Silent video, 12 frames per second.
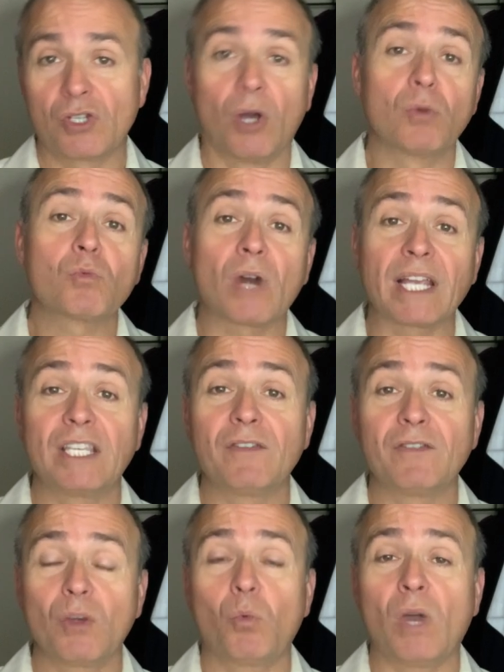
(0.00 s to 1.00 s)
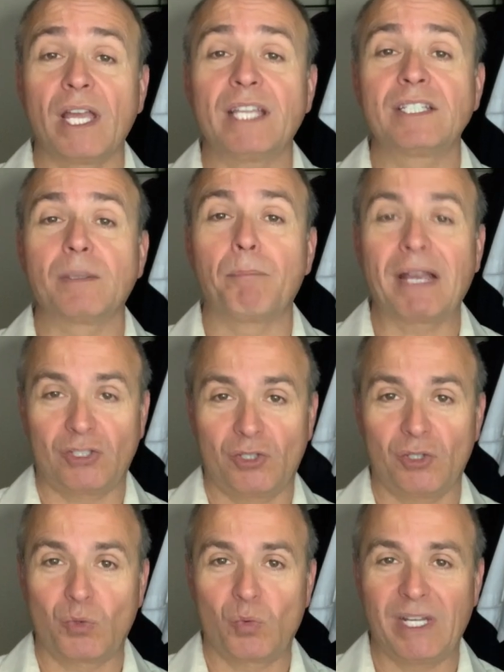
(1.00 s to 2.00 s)
Zone, where I give you a way to
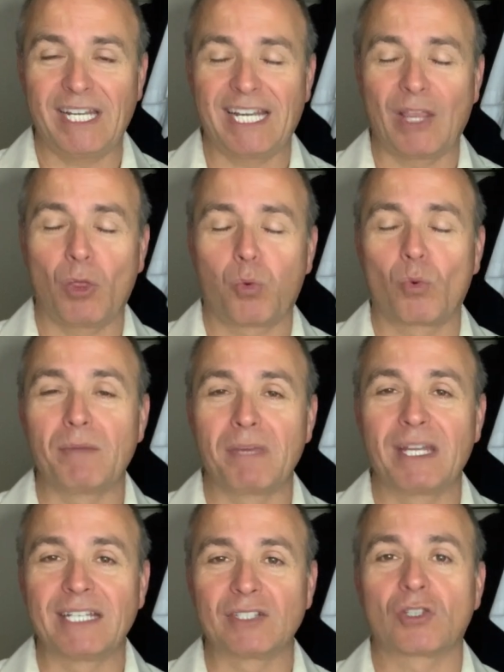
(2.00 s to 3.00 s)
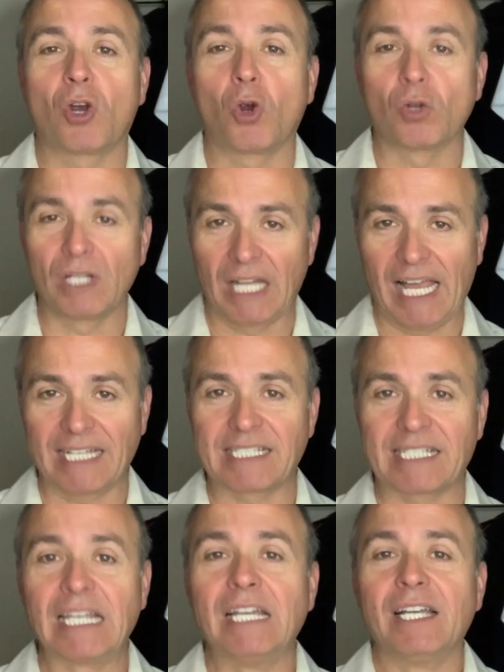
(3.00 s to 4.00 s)
master your week in three minutes or
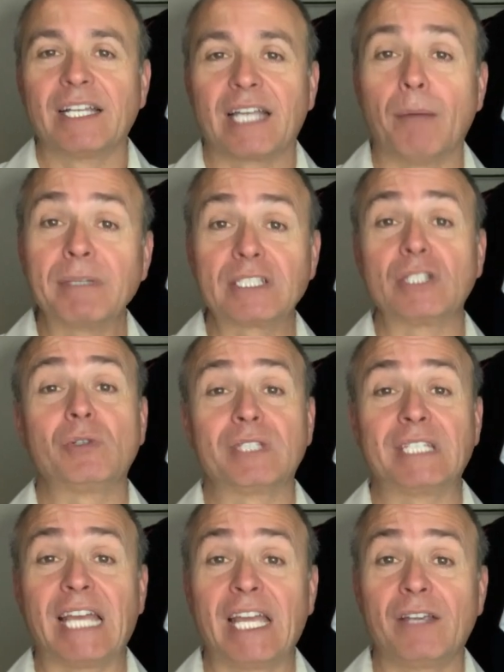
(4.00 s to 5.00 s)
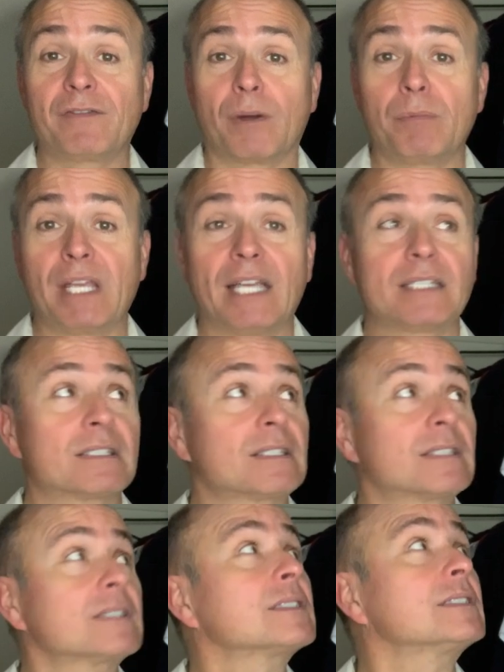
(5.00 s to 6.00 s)
less. Coming to you today from, yes,